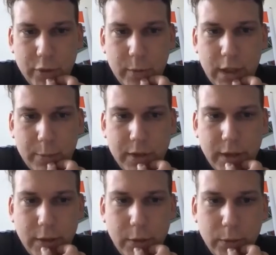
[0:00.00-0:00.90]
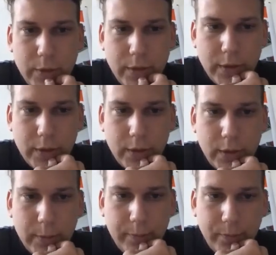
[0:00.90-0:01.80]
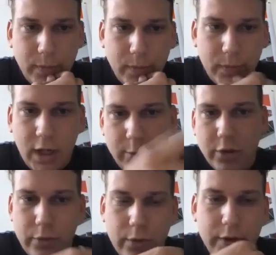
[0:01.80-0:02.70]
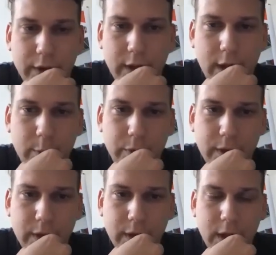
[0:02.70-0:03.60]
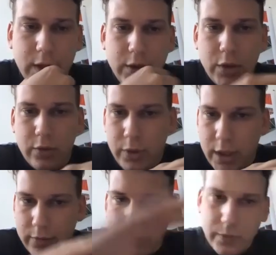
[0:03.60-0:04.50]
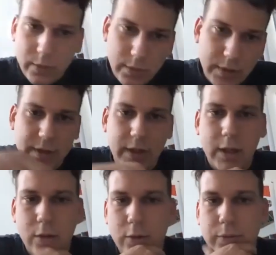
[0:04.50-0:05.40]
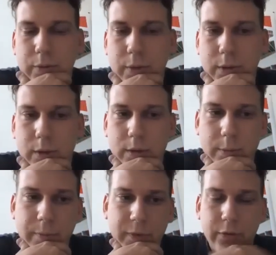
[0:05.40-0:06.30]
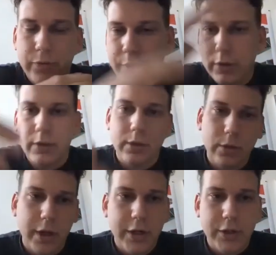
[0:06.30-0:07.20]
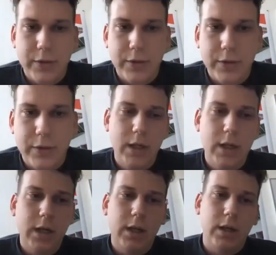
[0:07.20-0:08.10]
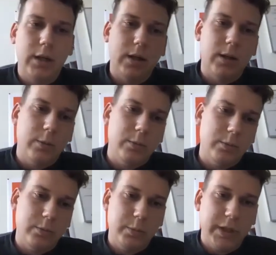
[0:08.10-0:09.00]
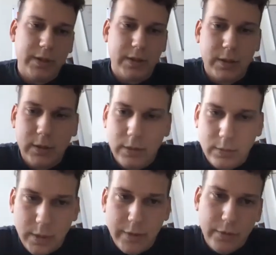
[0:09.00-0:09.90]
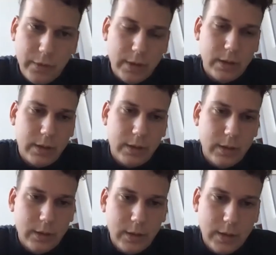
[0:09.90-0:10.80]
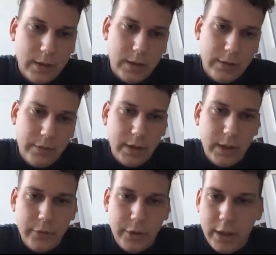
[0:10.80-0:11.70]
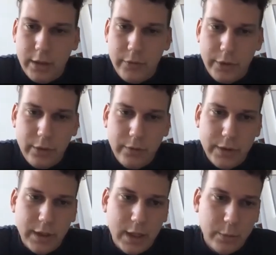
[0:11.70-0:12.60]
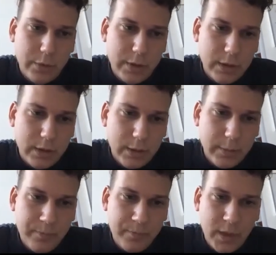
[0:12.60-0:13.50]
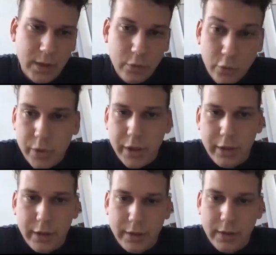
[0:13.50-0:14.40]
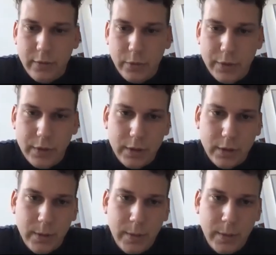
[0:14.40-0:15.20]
maps and those types of university campuses, so we have the scale of different locations, but still everything, every university campus in the urban areas. That was the